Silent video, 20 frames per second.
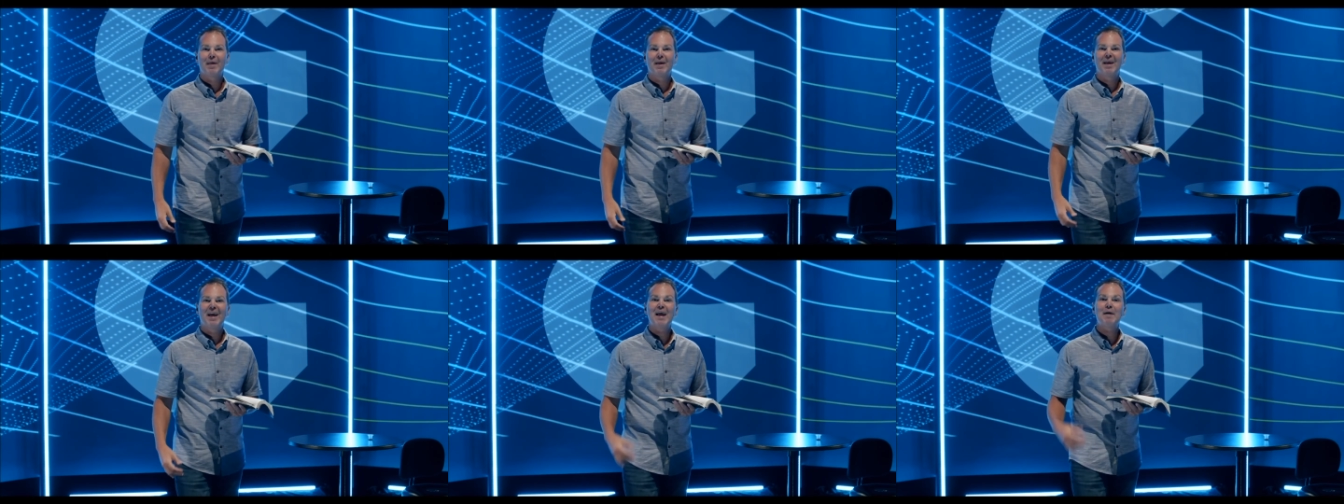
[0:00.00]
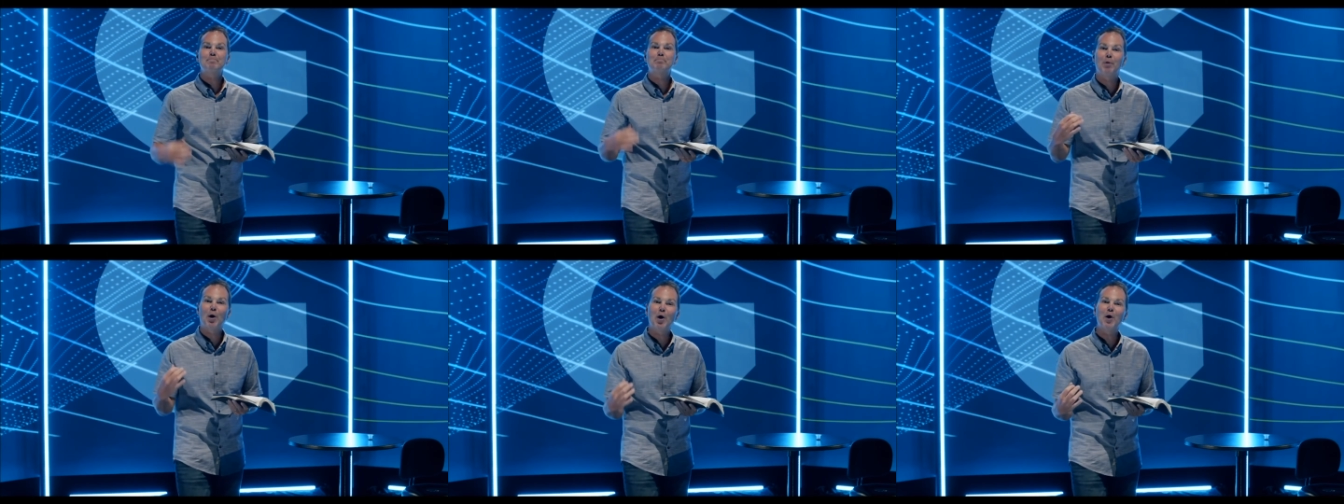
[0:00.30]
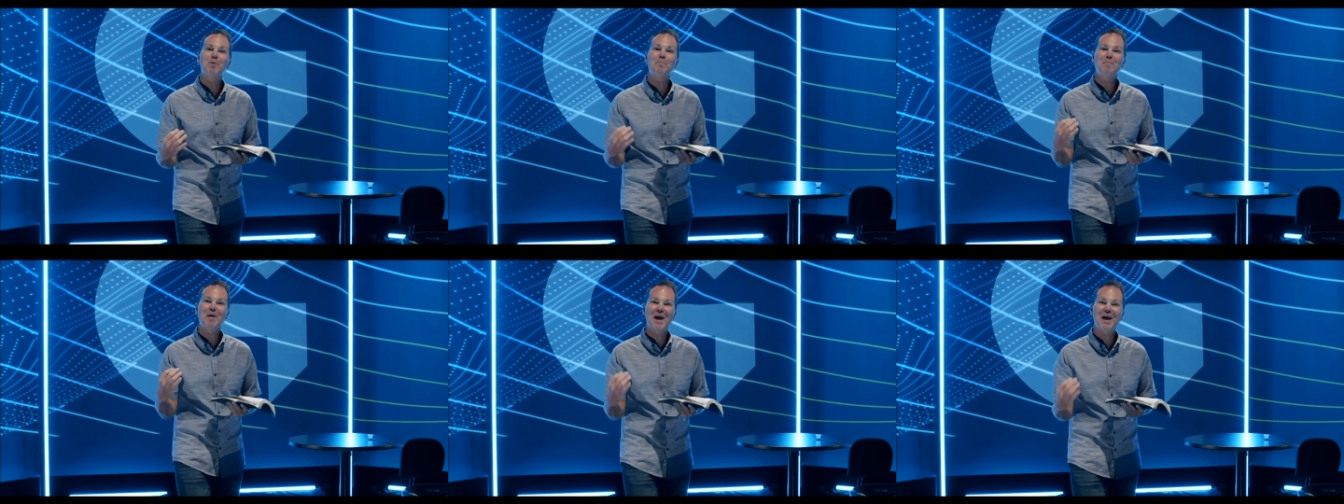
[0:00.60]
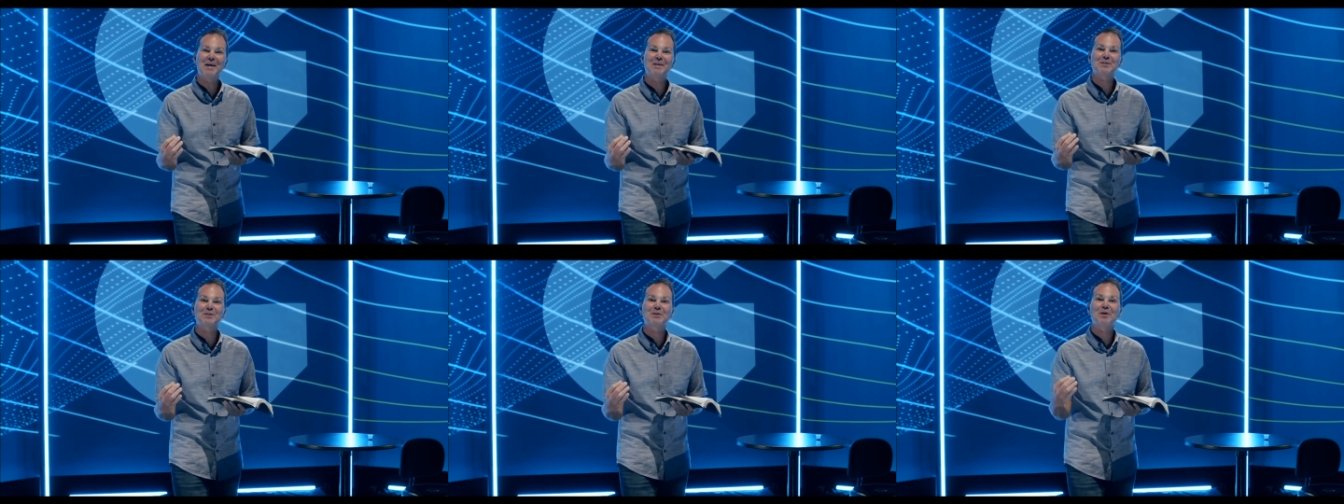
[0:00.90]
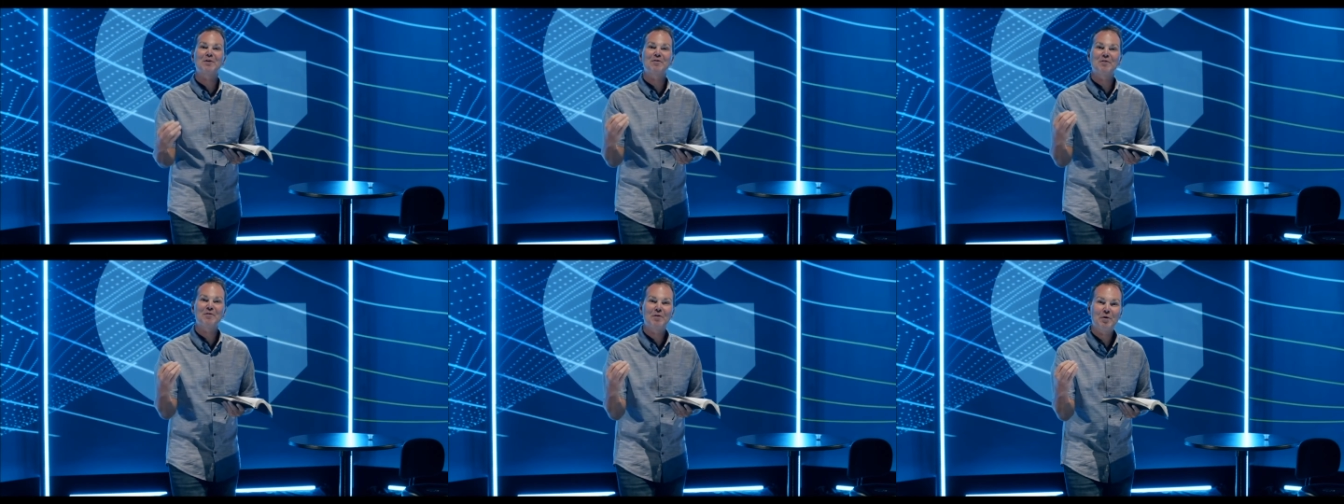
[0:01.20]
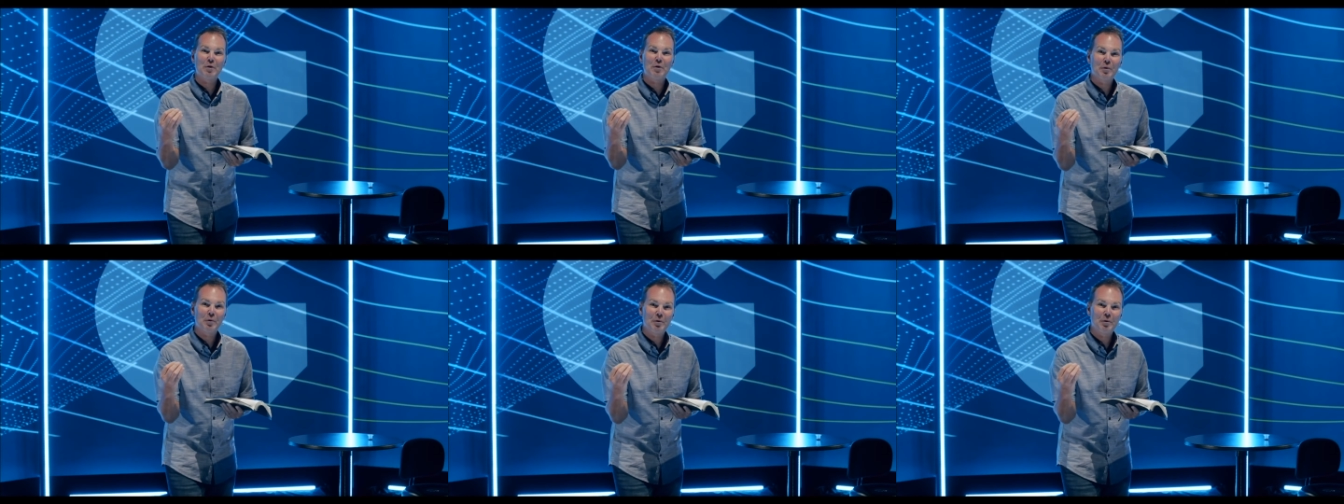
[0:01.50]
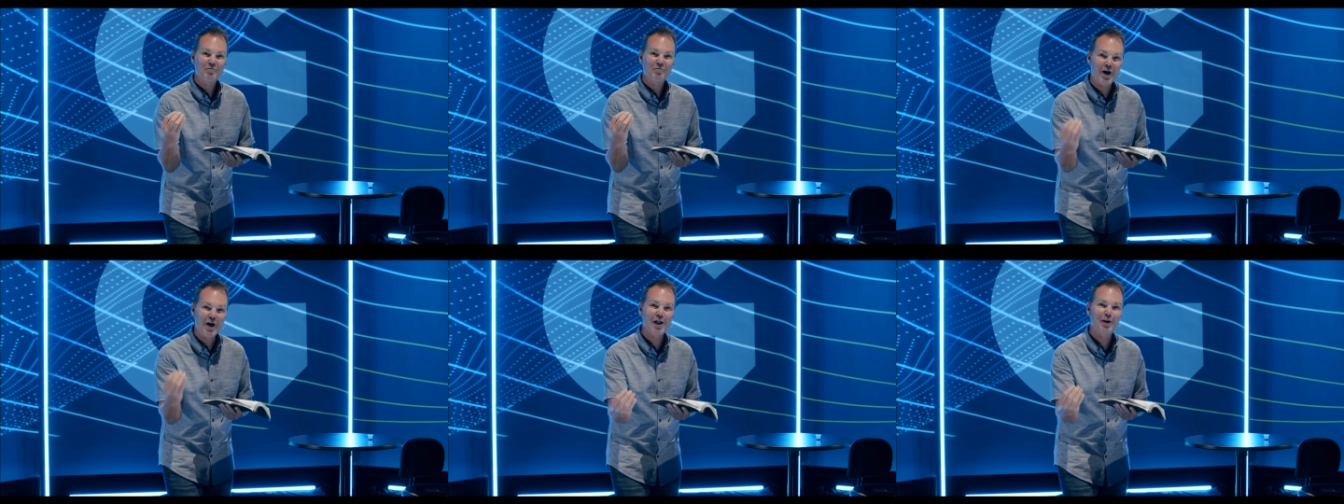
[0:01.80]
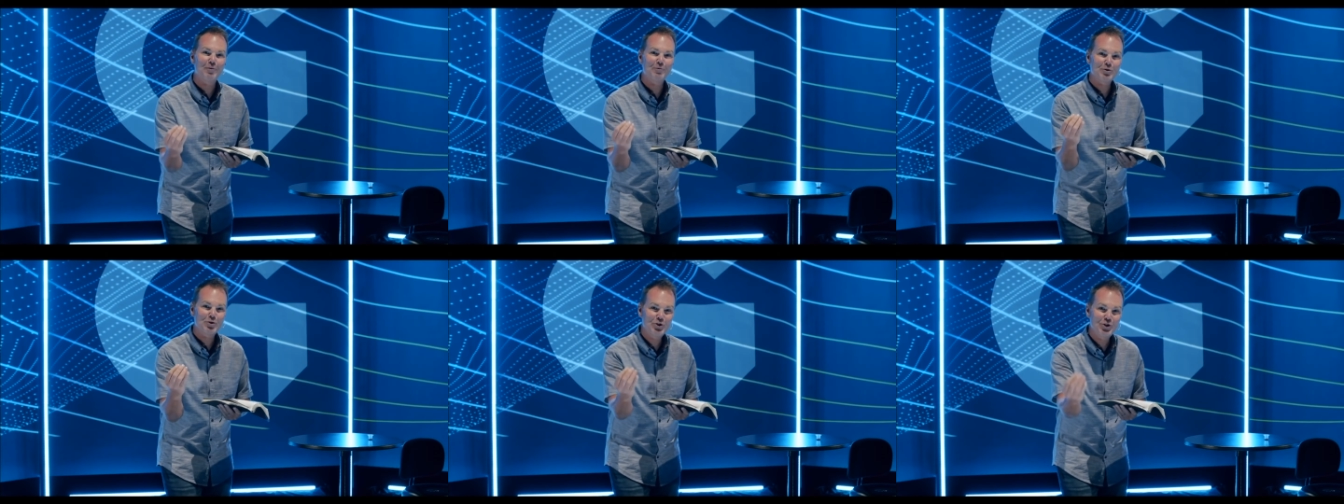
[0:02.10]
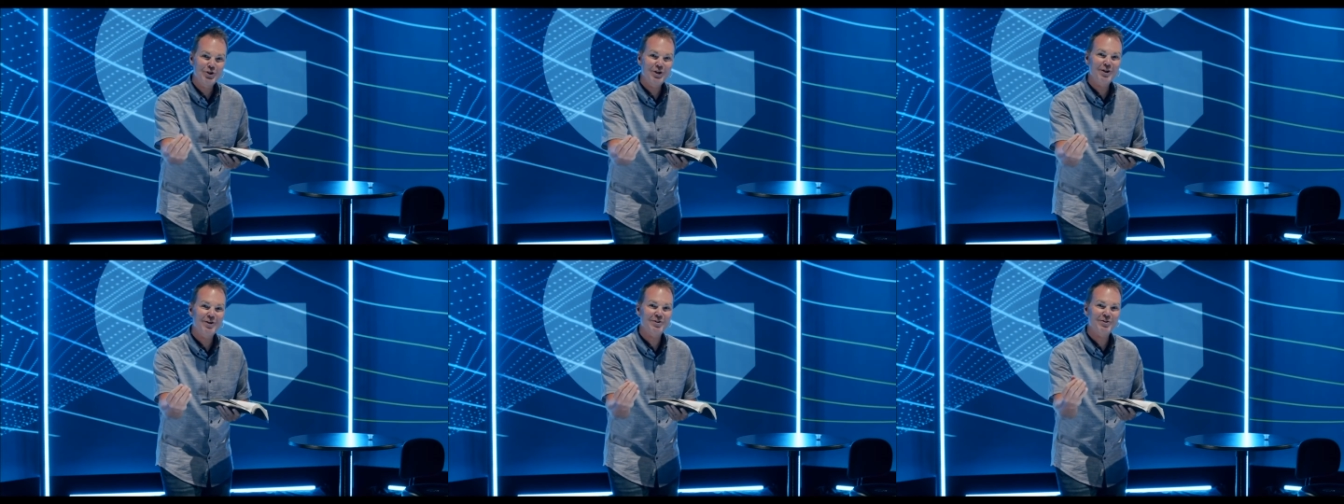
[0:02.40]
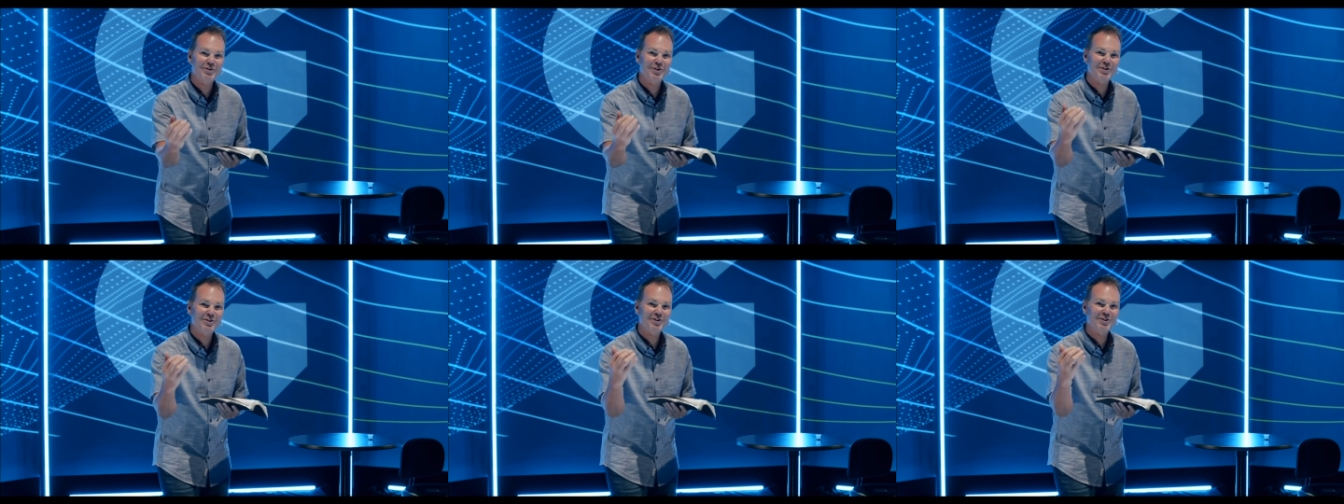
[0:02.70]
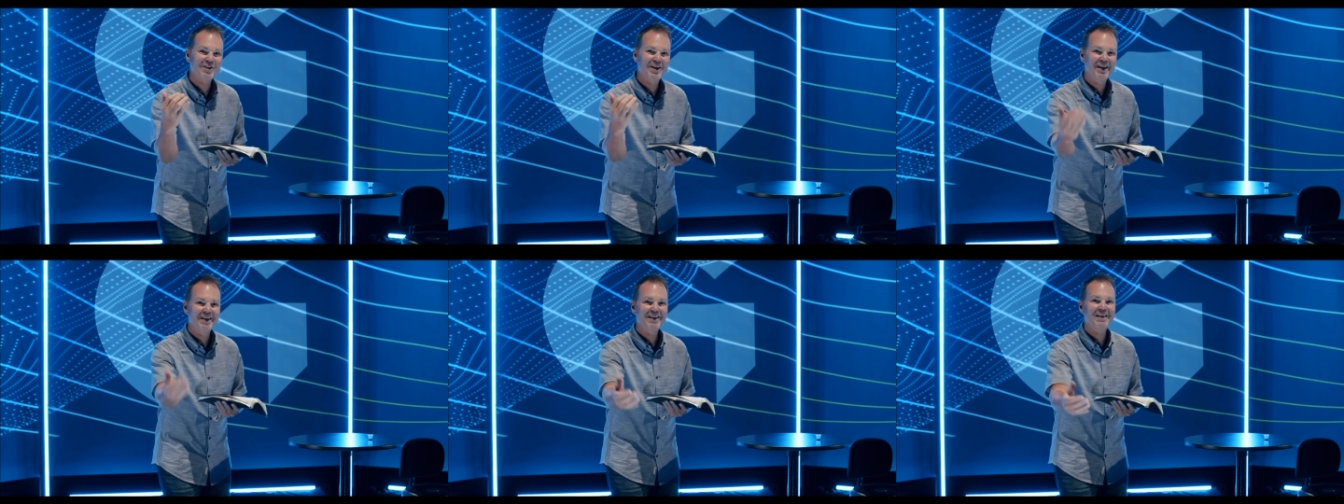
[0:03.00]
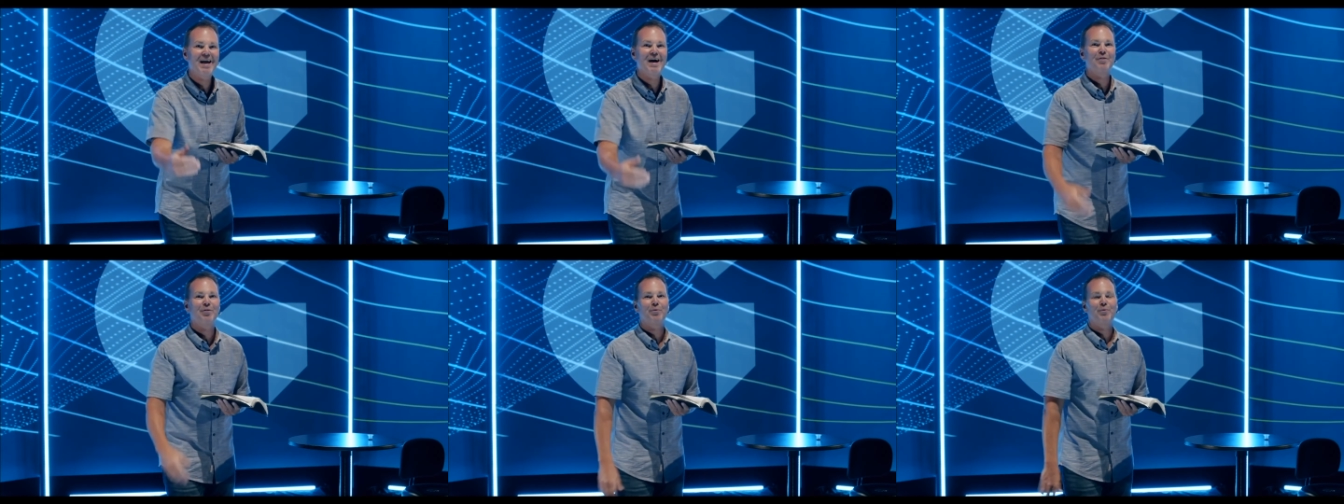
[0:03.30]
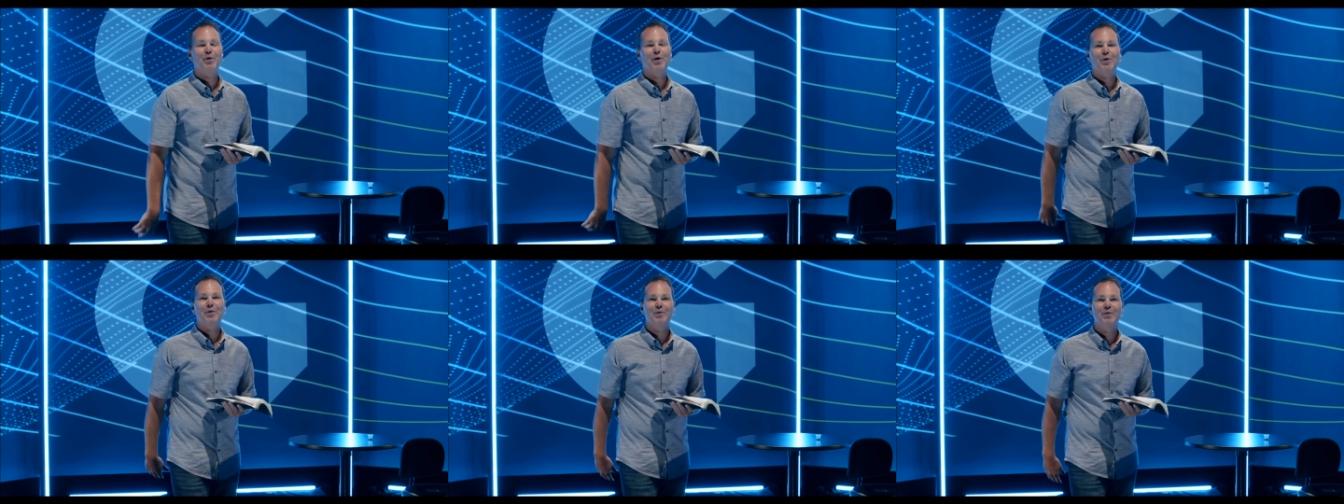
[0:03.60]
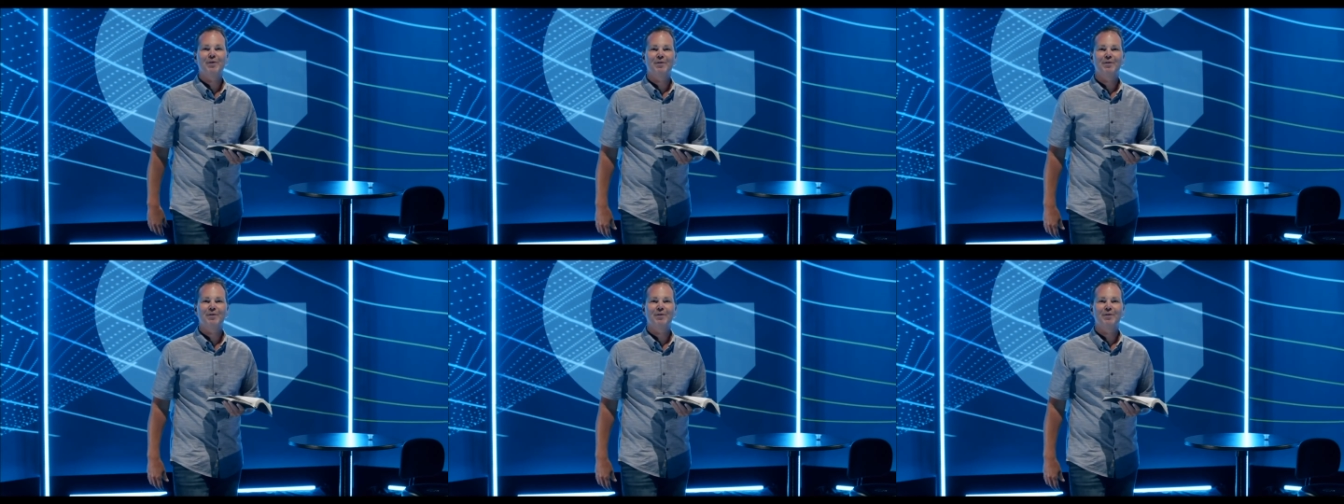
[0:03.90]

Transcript: And Bartimaeus follows Jesus down the road.